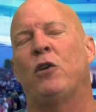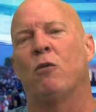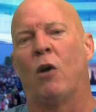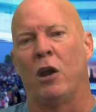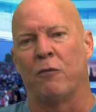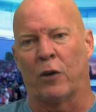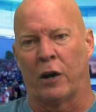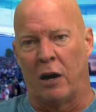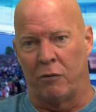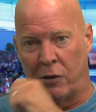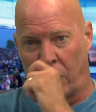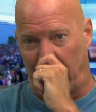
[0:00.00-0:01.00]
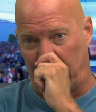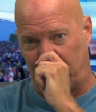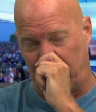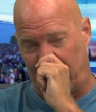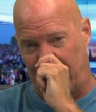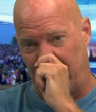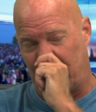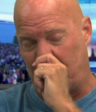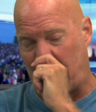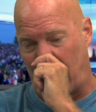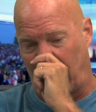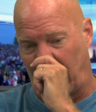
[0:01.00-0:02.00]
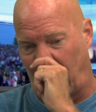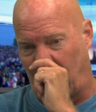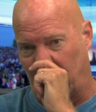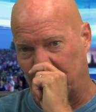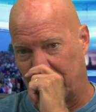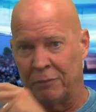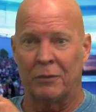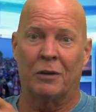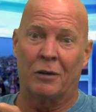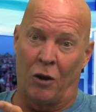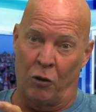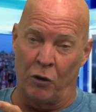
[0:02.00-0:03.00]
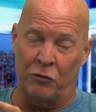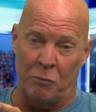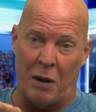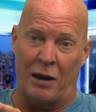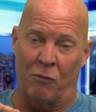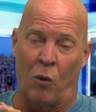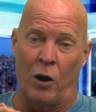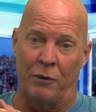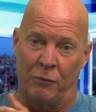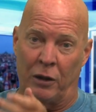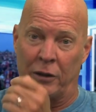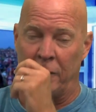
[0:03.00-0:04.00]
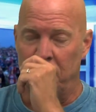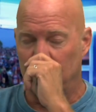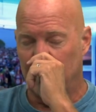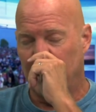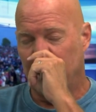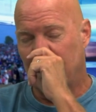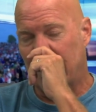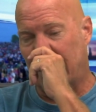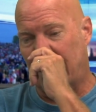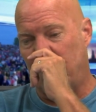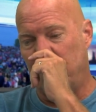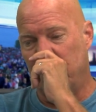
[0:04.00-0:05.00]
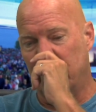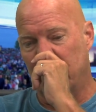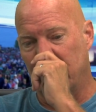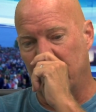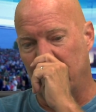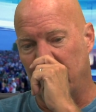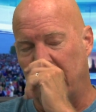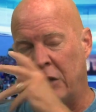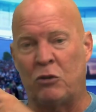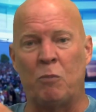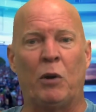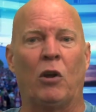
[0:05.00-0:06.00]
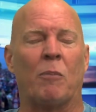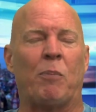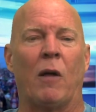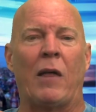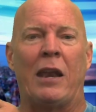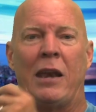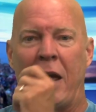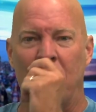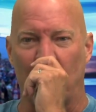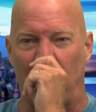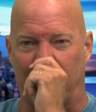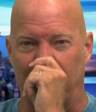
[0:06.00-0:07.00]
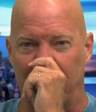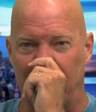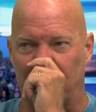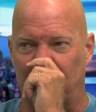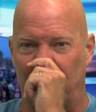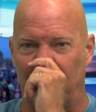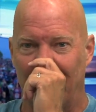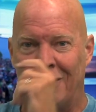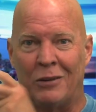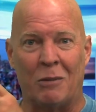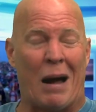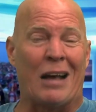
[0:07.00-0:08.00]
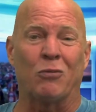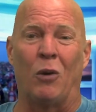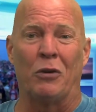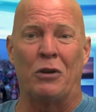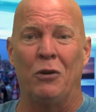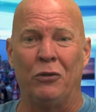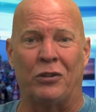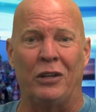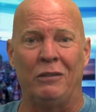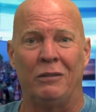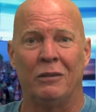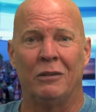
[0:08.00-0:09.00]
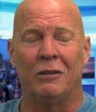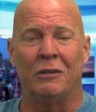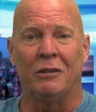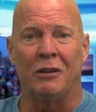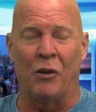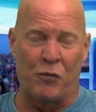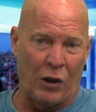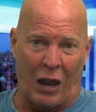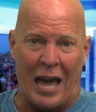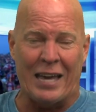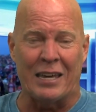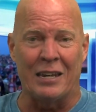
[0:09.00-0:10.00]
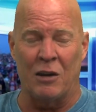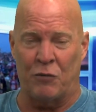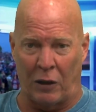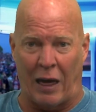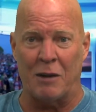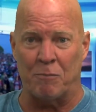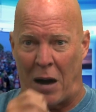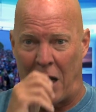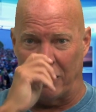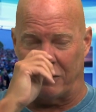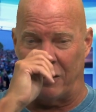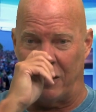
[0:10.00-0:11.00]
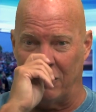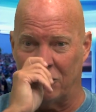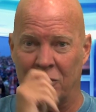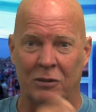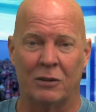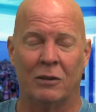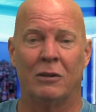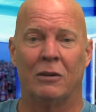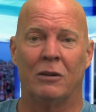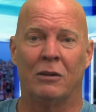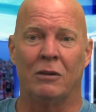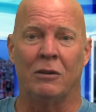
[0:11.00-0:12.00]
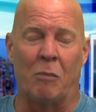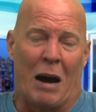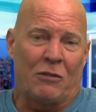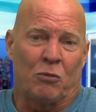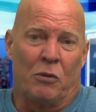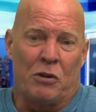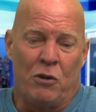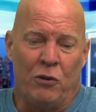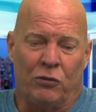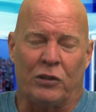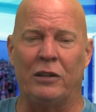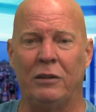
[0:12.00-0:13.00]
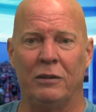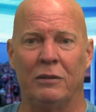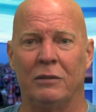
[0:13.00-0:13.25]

you run for governor like she did, and she barely lost, although she might have won, really, um, is you build up all that name recognition, you might as well use it if you like it. If you like politics, you might as well use it.